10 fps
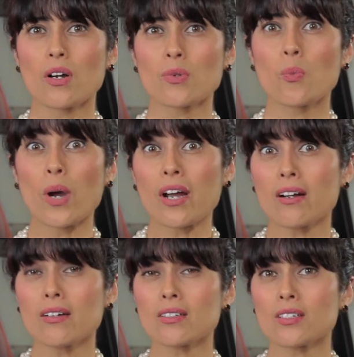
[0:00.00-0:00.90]
are
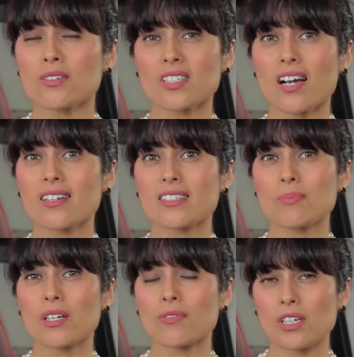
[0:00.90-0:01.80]
where your site is
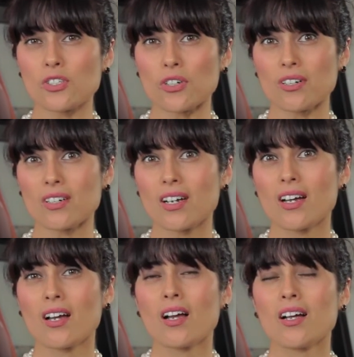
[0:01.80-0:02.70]
being featured.
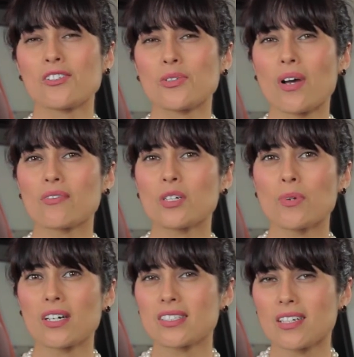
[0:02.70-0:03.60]
Do you have any
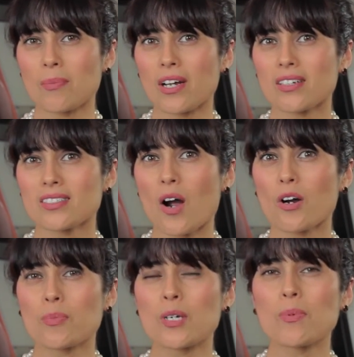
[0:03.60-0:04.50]
press clippings?
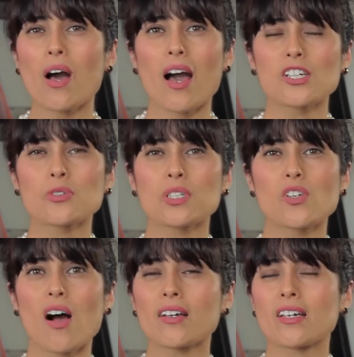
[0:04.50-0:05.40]
Are people actually
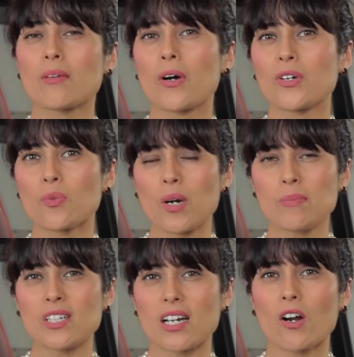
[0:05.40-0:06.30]
talking about your
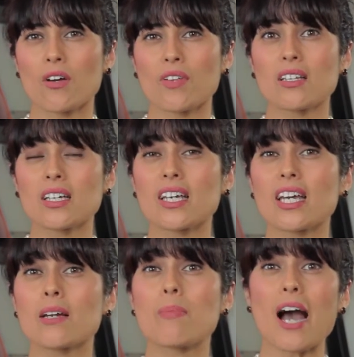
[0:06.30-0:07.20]
website? Are they
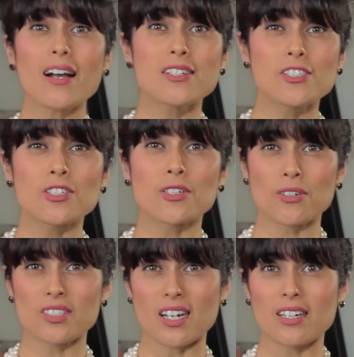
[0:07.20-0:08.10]
linking back to
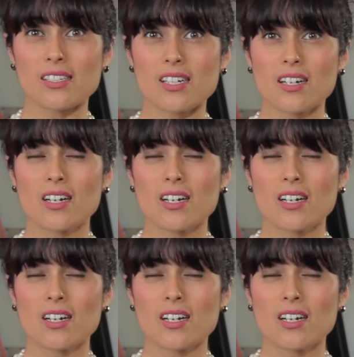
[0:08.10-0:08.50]
your site?